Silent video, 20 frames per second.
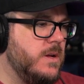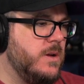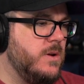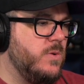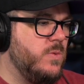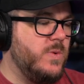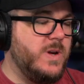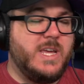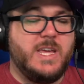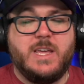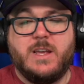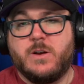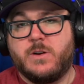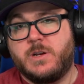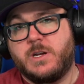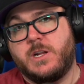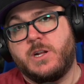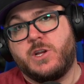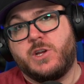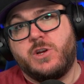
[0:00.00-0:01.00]
we are
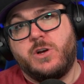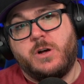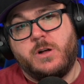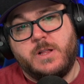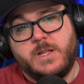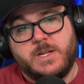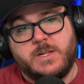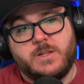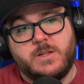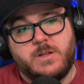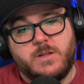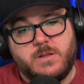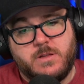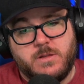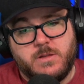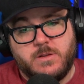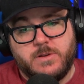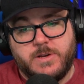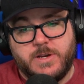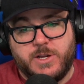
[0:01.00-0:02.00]
going to call it
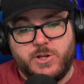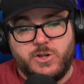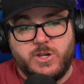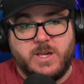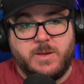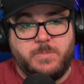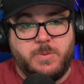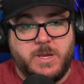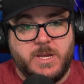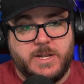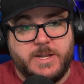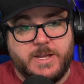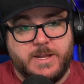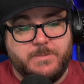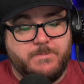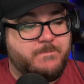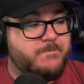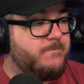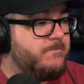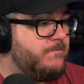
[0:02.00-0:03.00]
a JPNN.
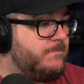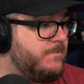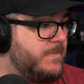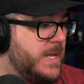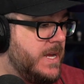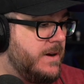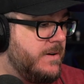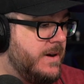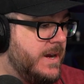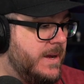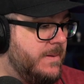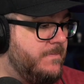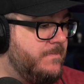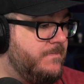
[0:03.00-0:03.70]
All right.